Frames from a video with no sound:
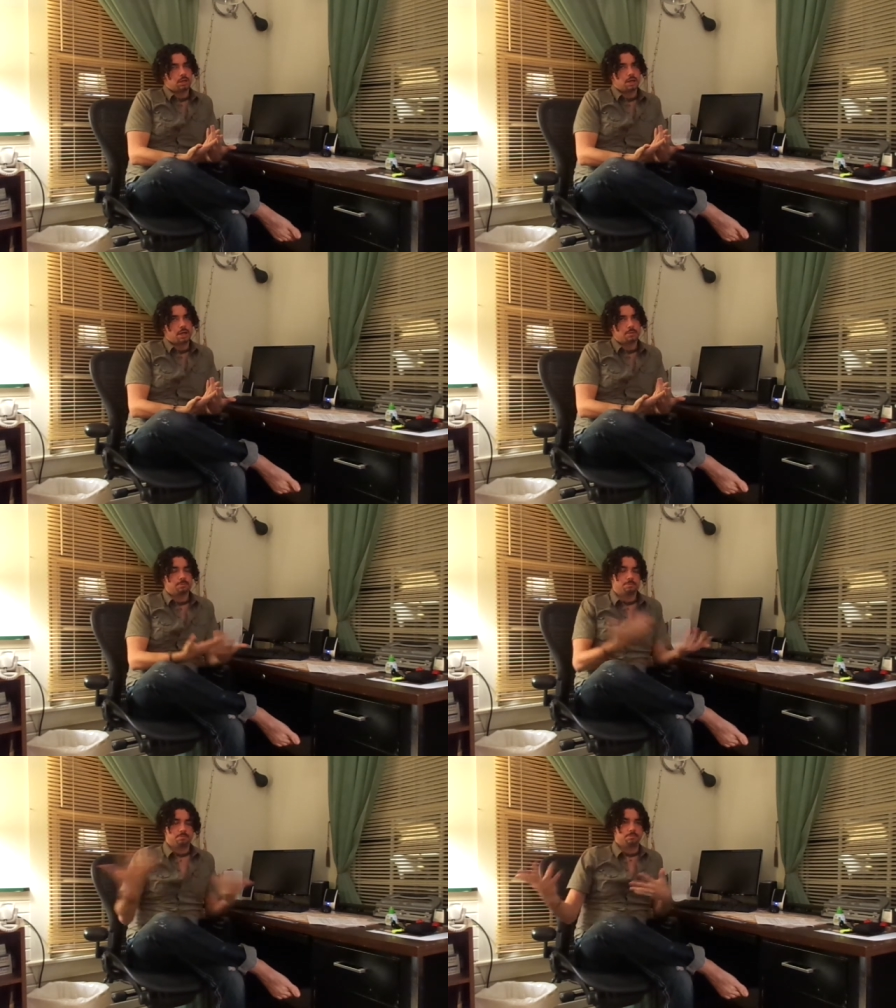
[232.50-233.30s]
like
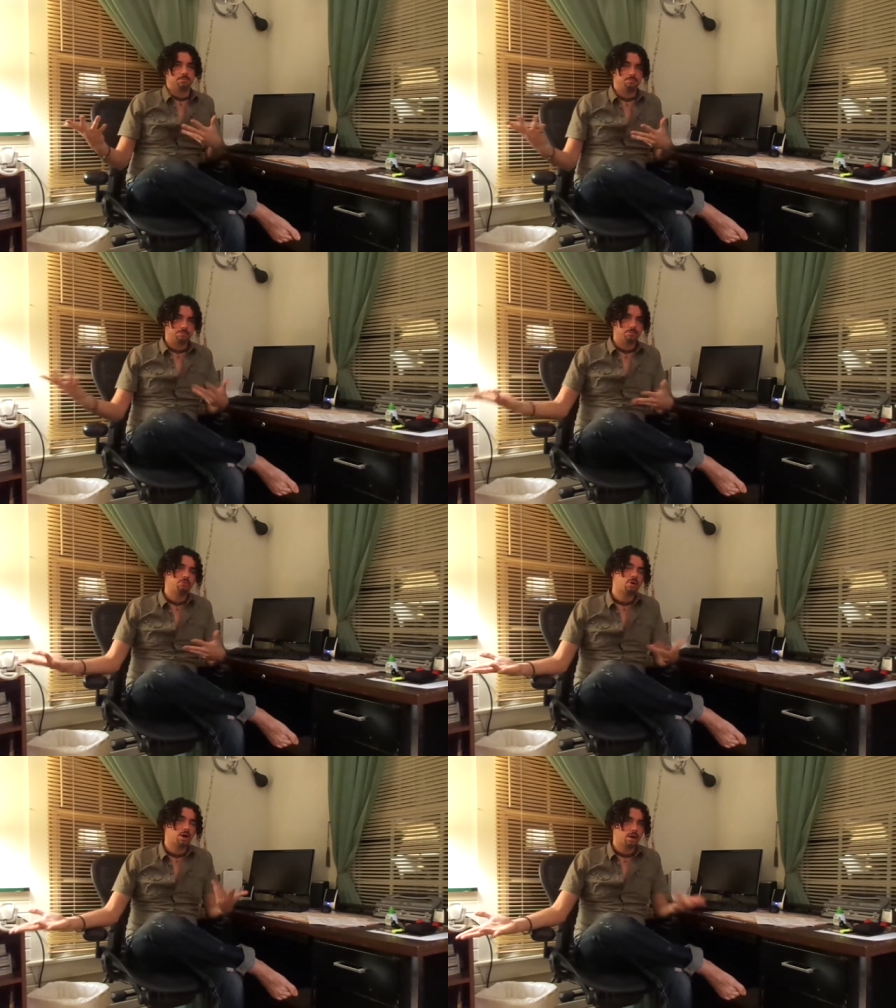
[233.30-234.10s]

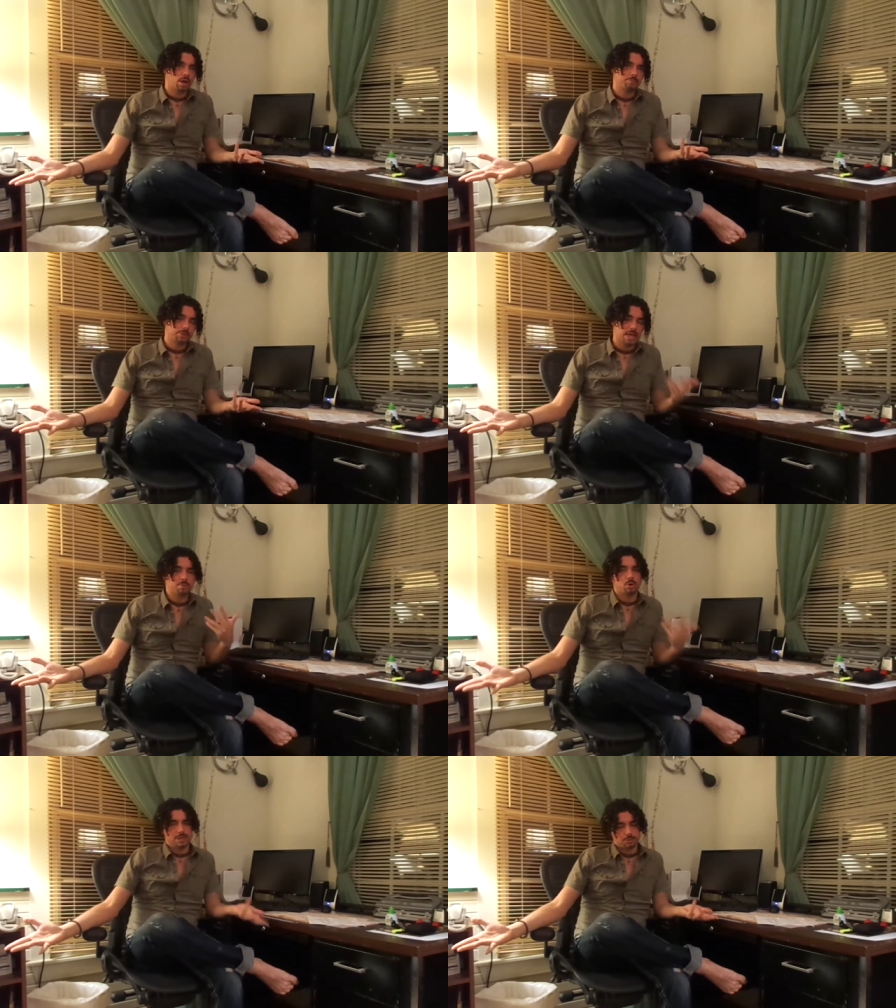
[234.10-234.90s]
before I
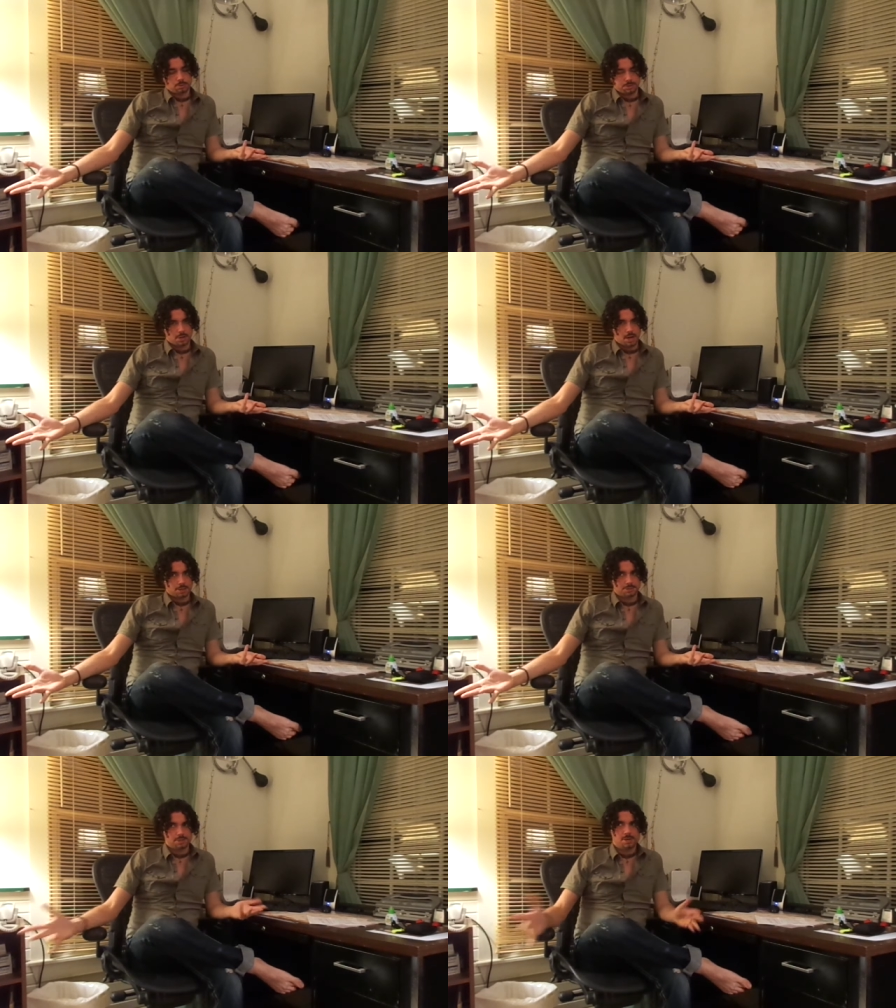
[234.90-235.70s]
became Eastern
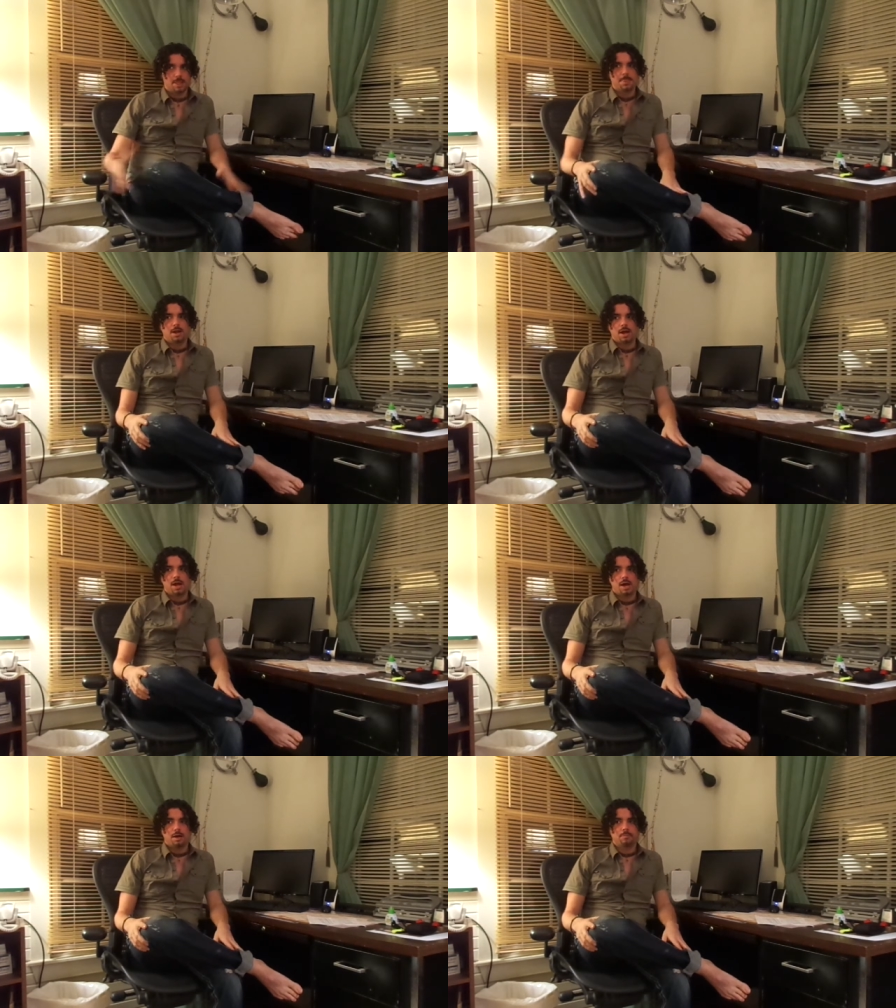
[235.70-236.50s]
Orthodox,
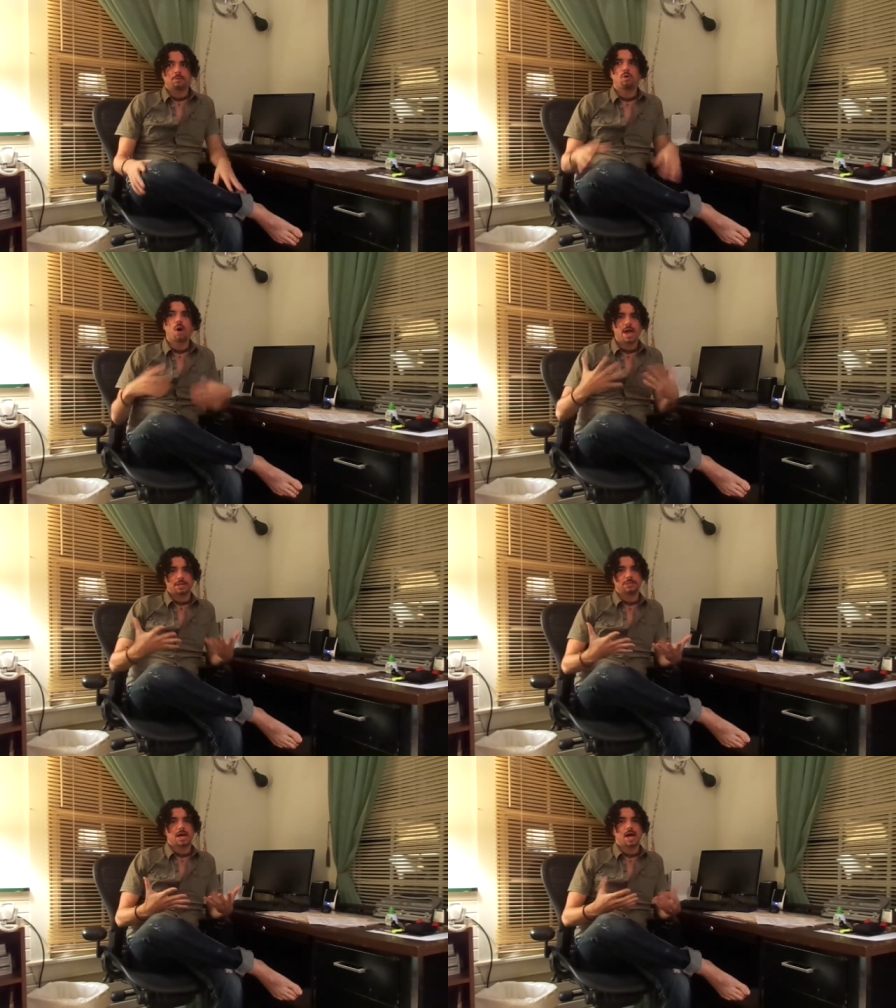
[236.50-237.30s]
um,
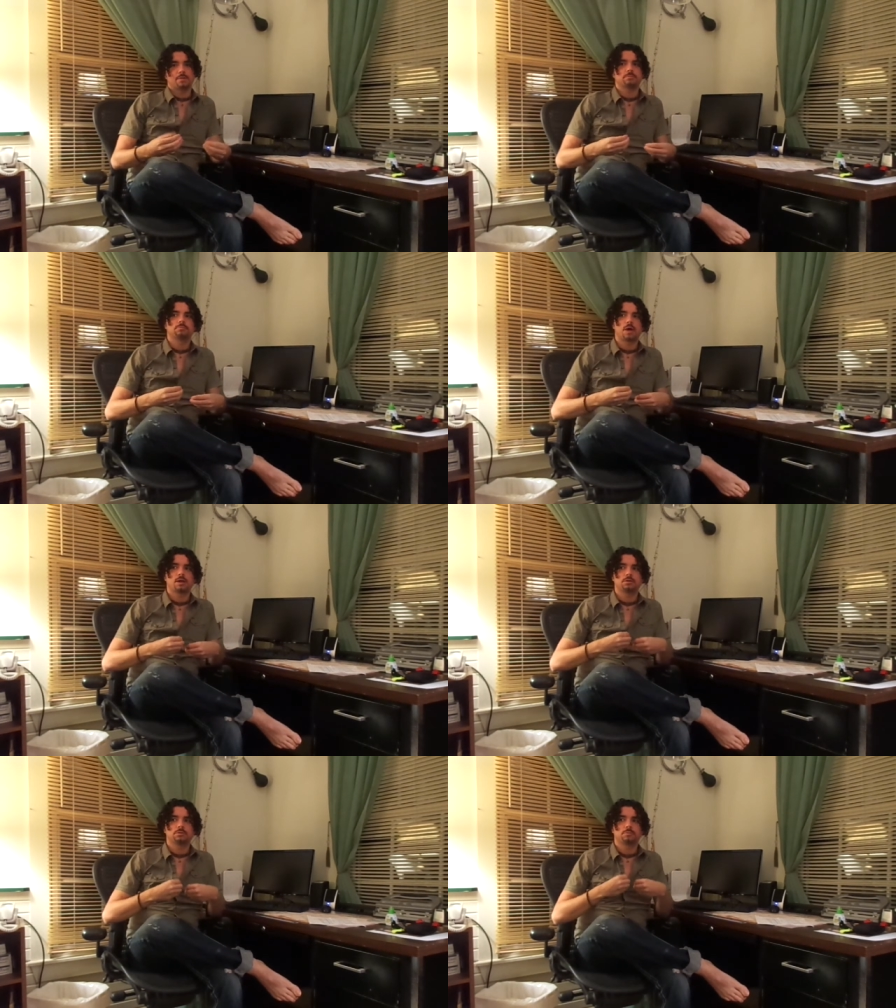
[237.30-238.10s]
quiet time,
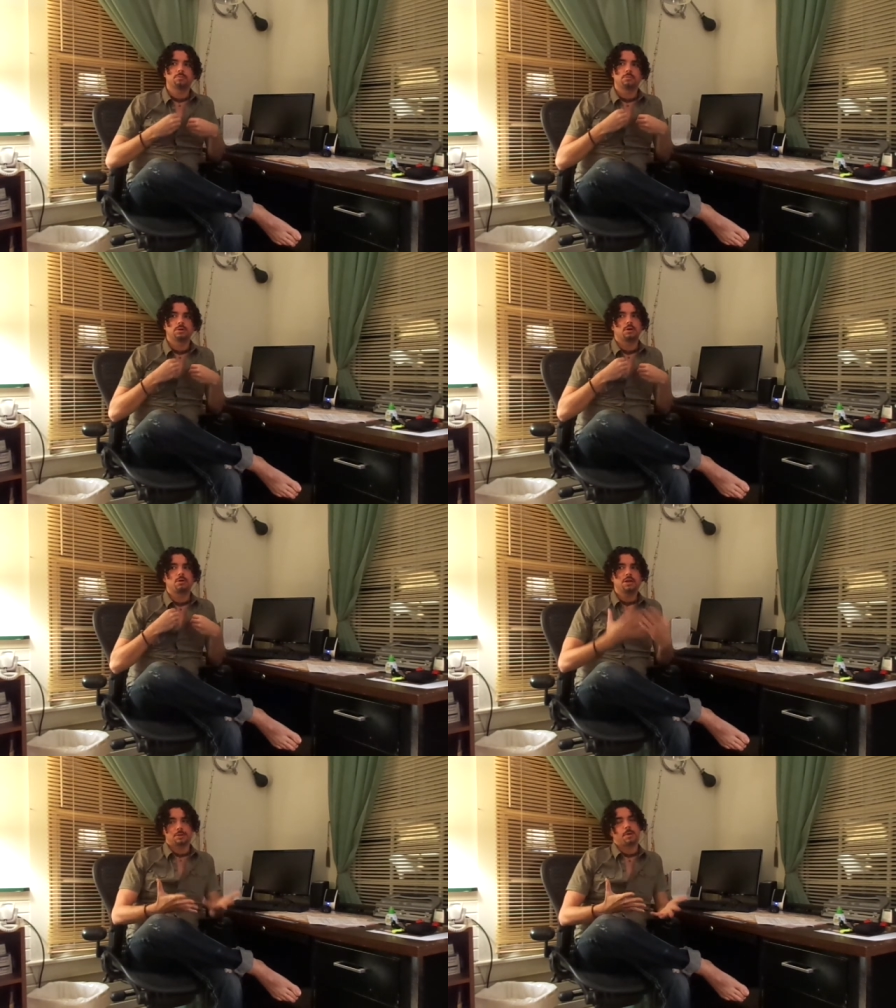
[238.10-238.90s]
my own
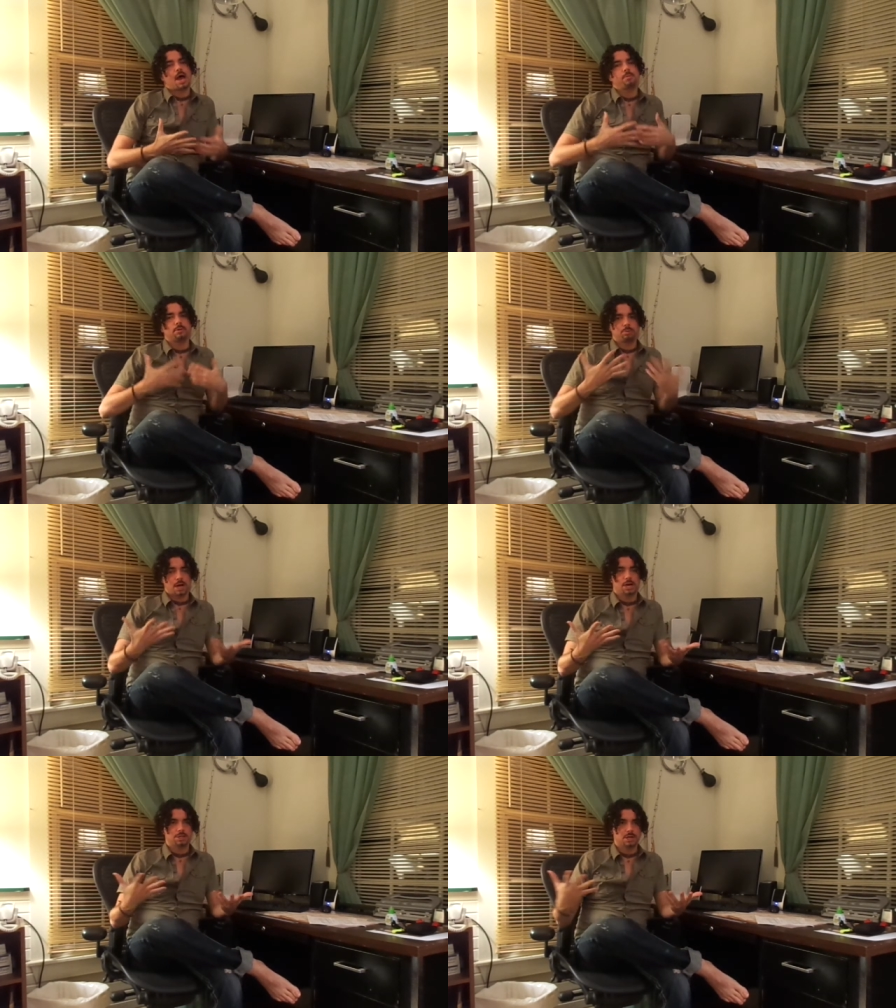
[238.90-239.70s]
reading the Bible and
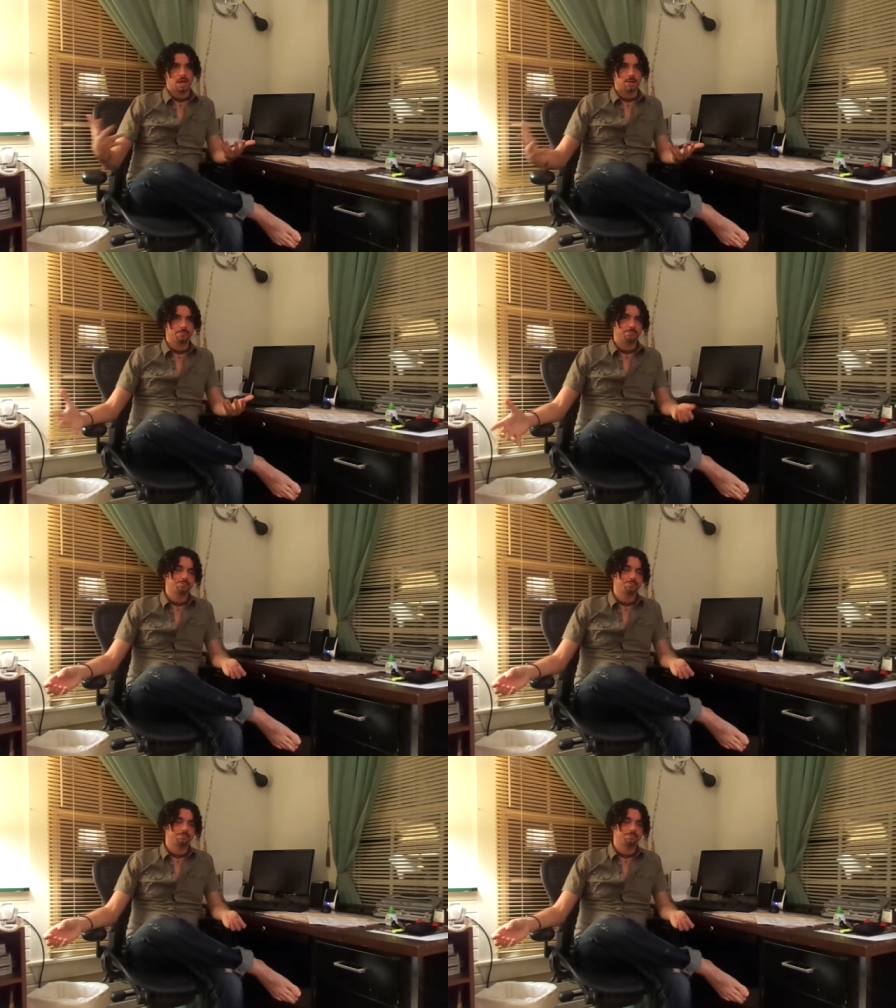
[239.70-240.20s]
prayer time,